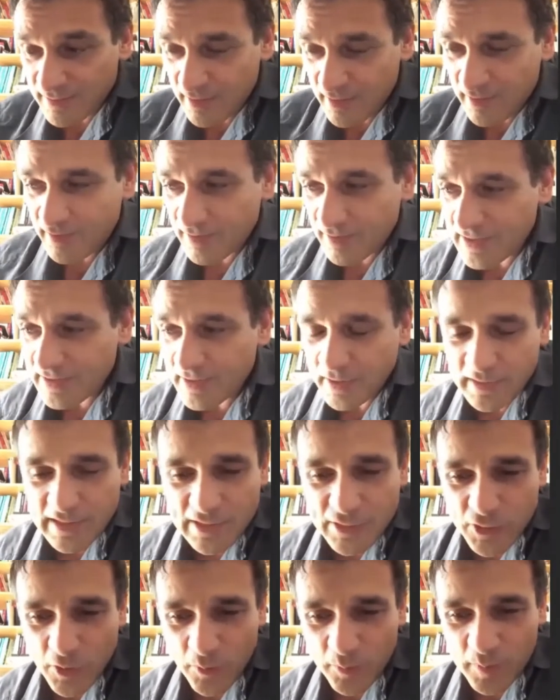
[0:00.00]
hidden in
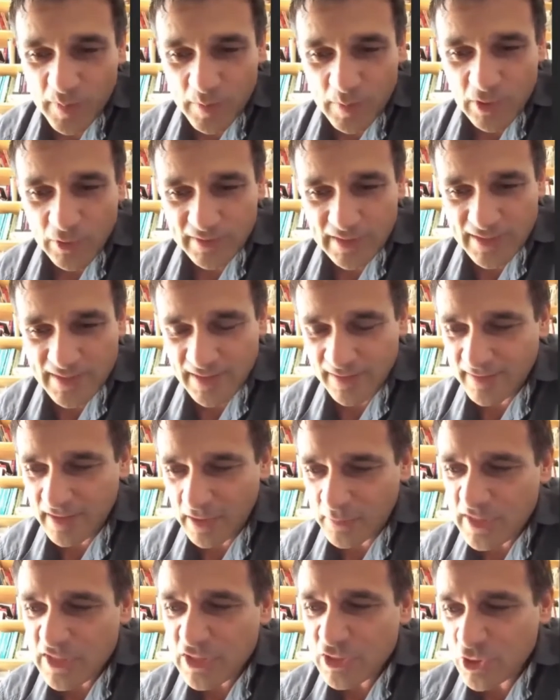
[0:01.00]
some bibliotheques, and there
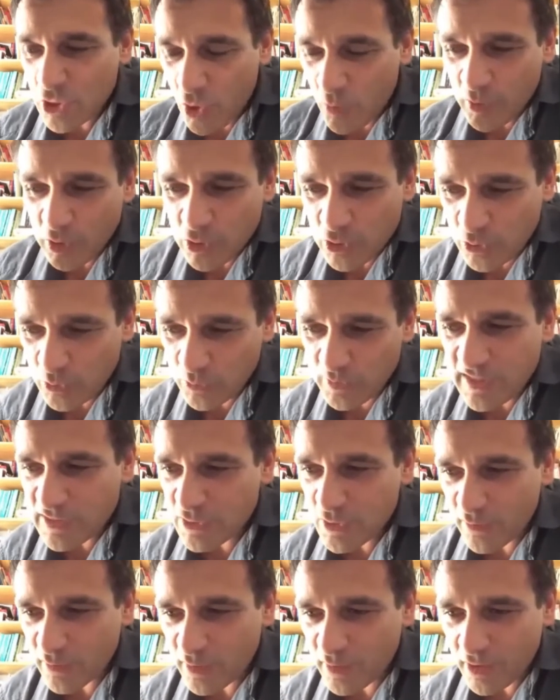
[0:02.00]
is so much to
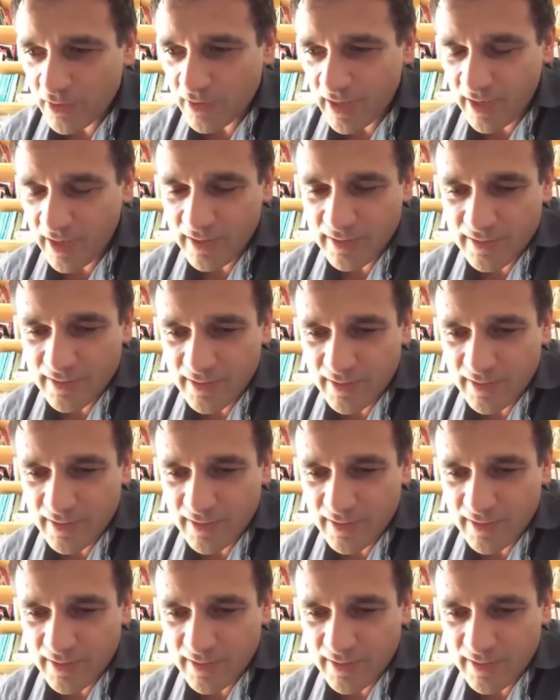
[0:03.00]
discover and